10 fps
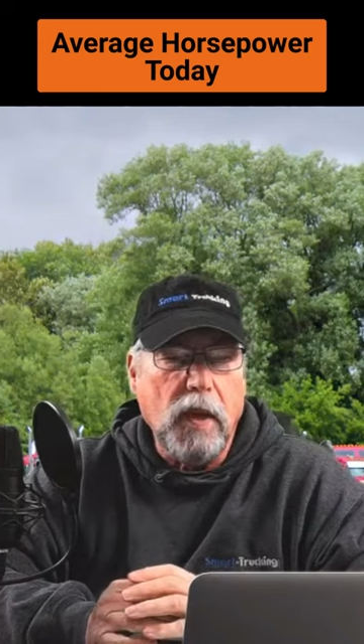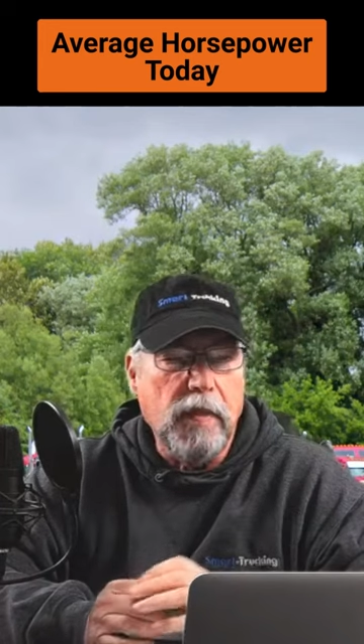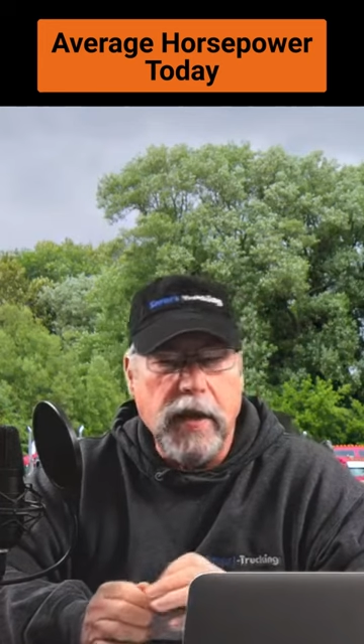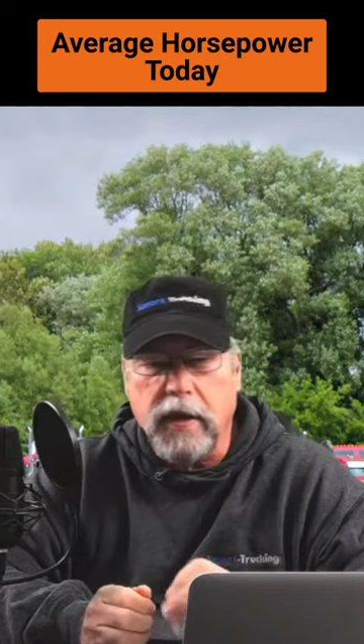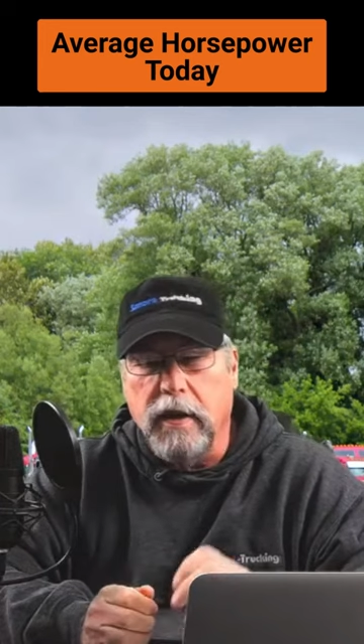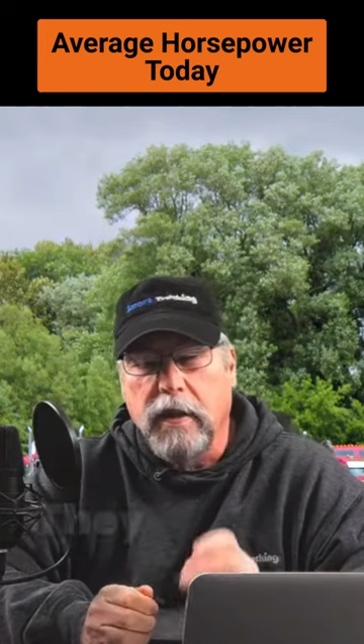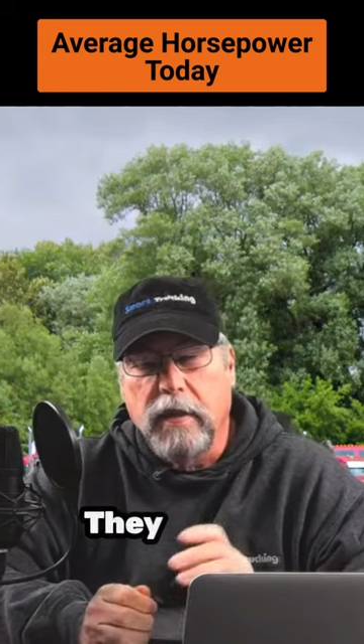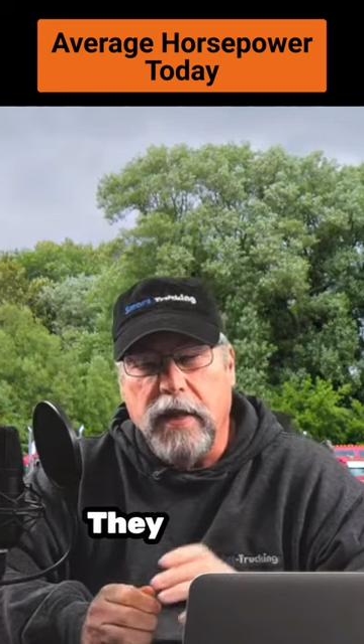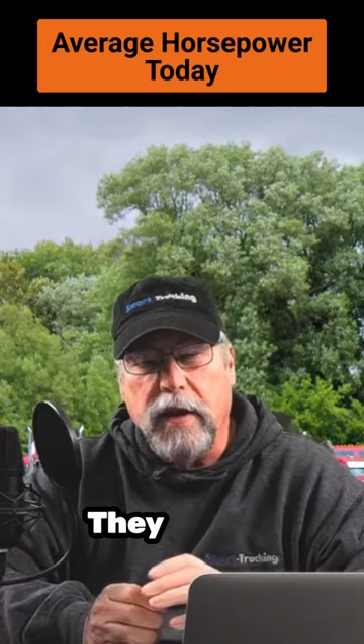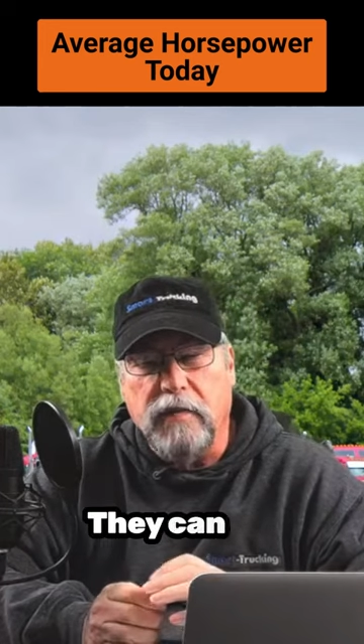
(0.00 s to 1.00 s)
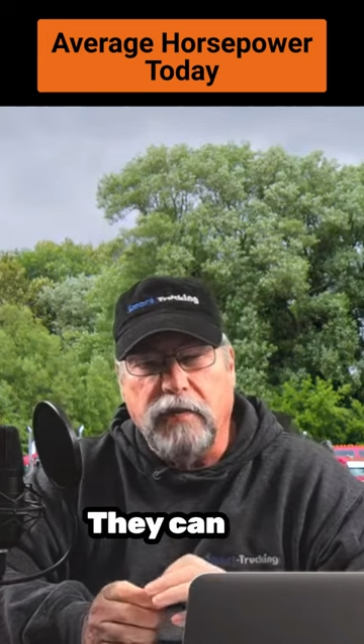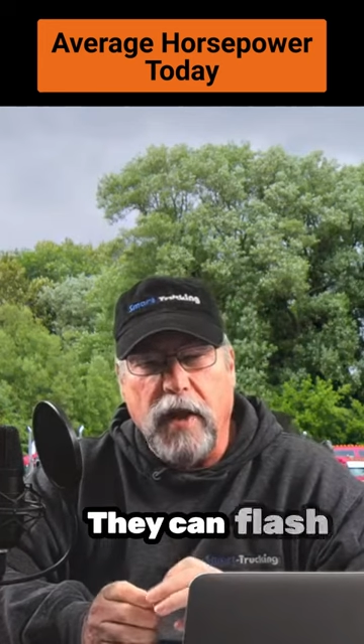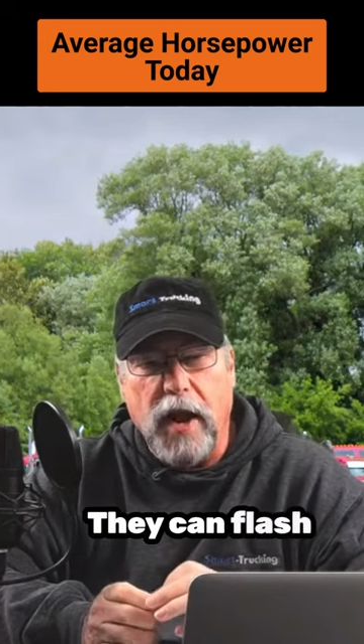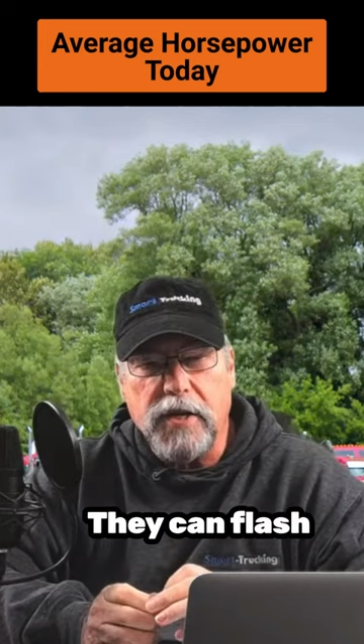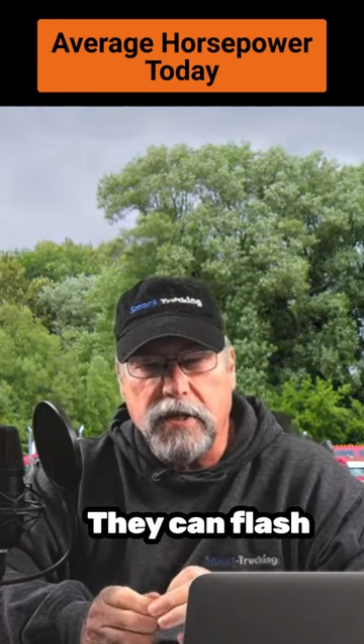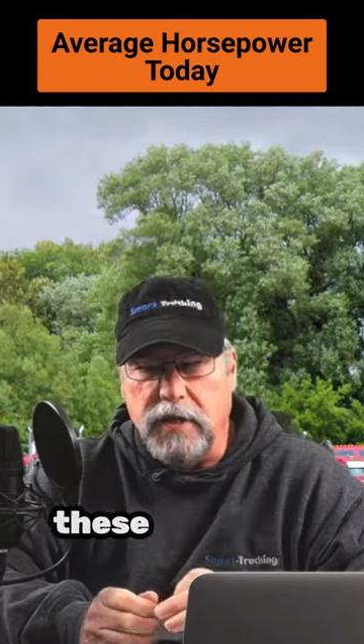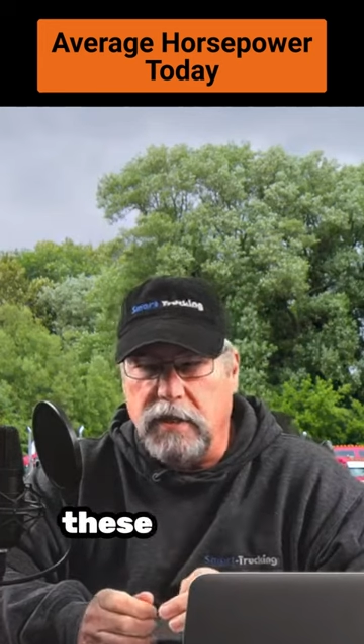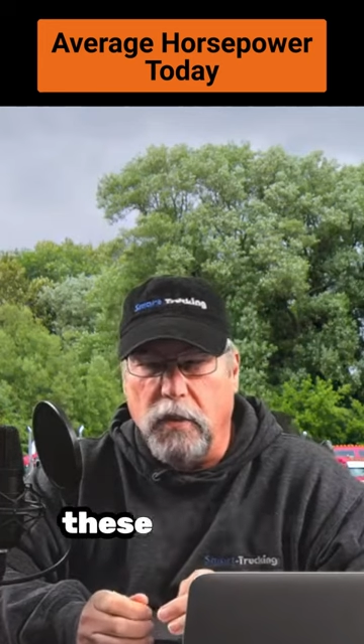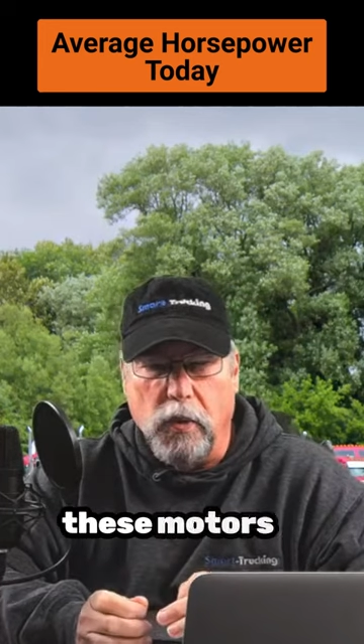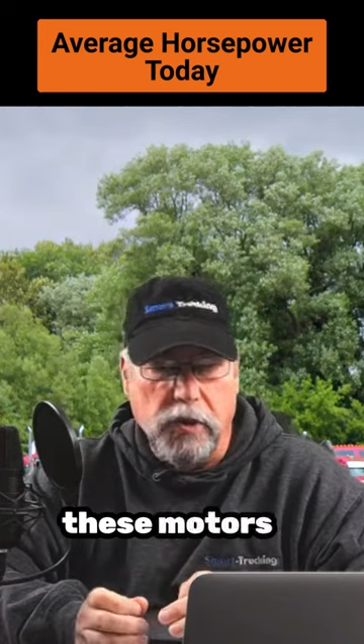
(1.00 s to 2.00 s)
They can flash
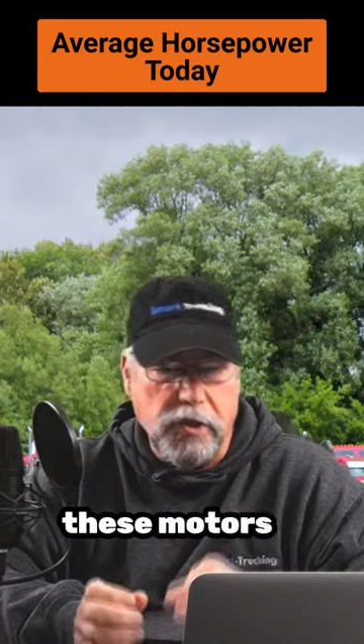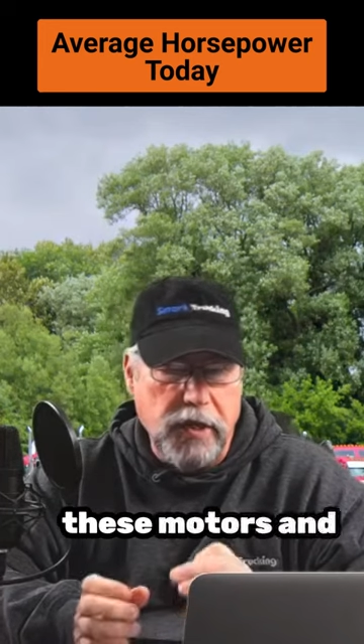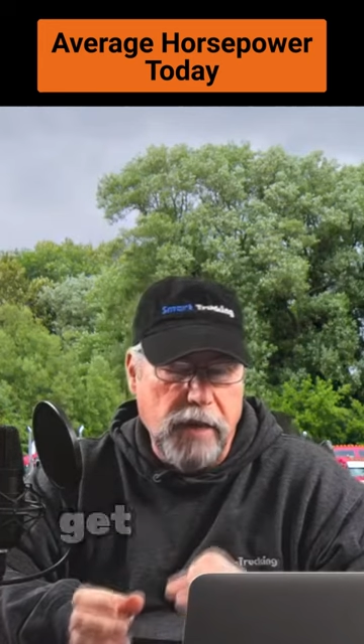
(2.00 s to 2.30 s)
these motors and